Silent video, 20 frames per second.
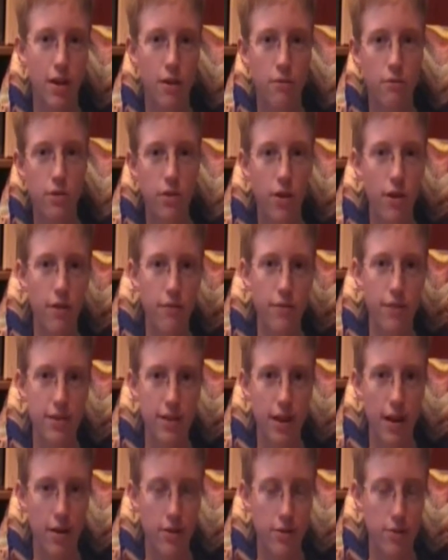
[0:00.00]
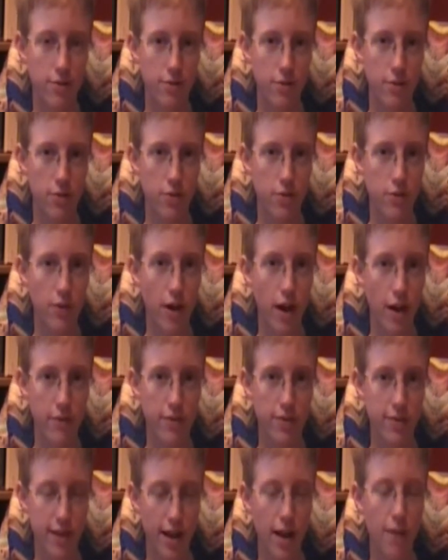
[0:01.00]
with all of these characters who survived
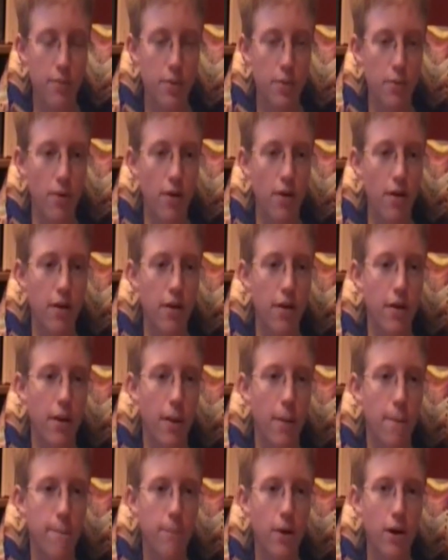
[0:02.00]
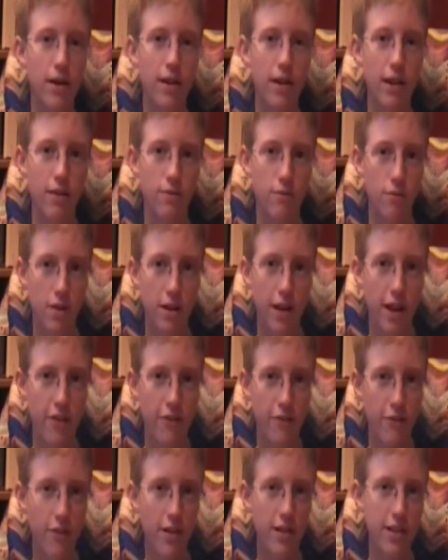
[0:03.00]
the zombie war. But when I
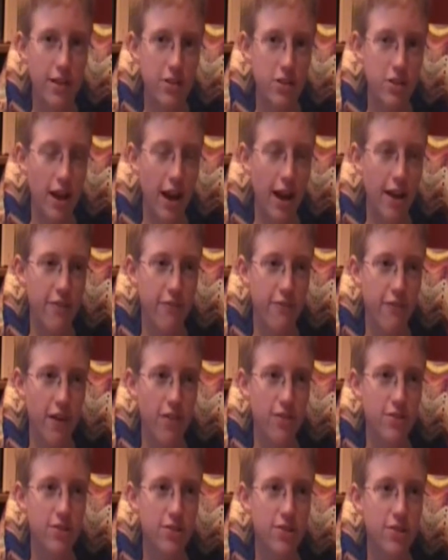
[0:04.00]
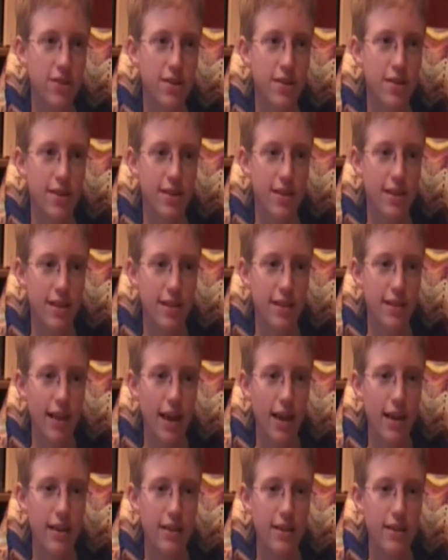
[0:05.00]
finished, I felt
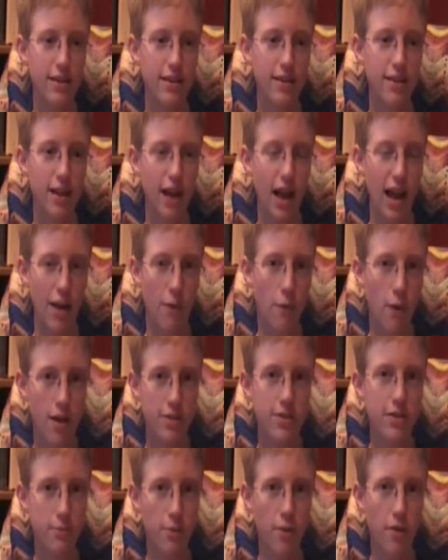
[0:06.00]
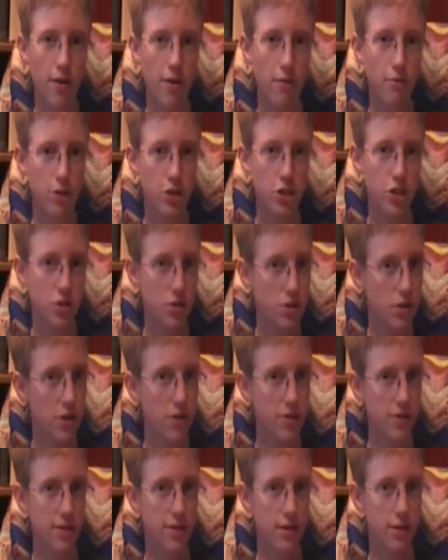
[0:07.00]
like I wanted more, which you
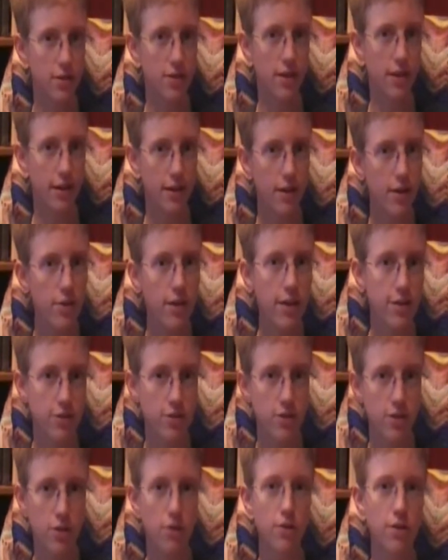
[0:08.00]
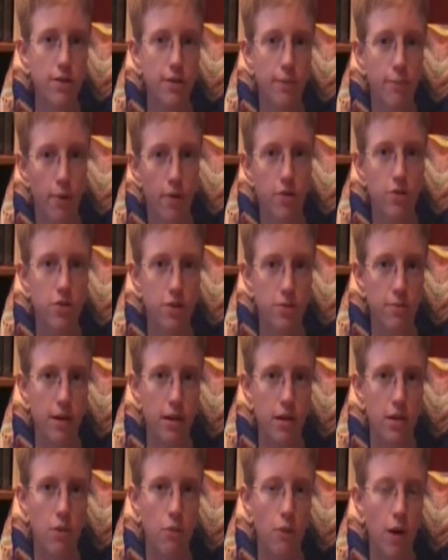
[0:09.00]
think, oh, that's good, a book should
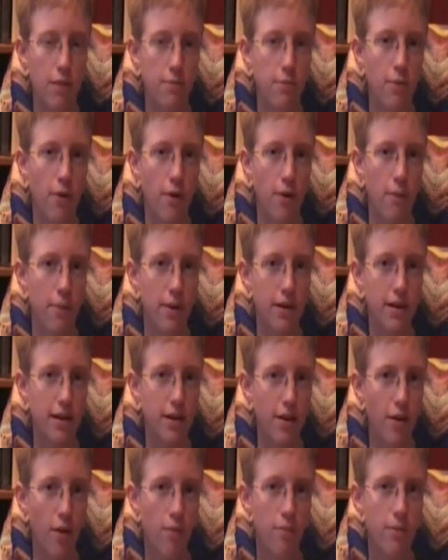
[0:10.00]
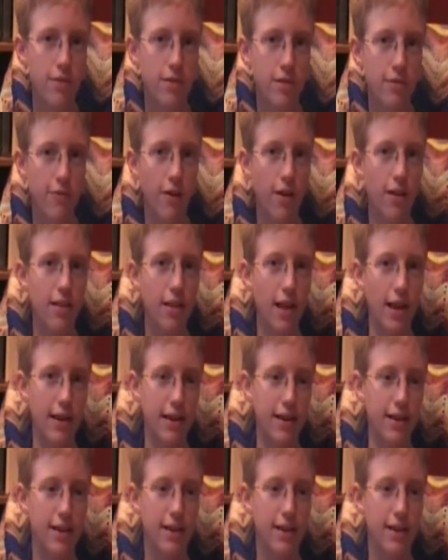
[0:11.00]
make you want more. But it almost felt like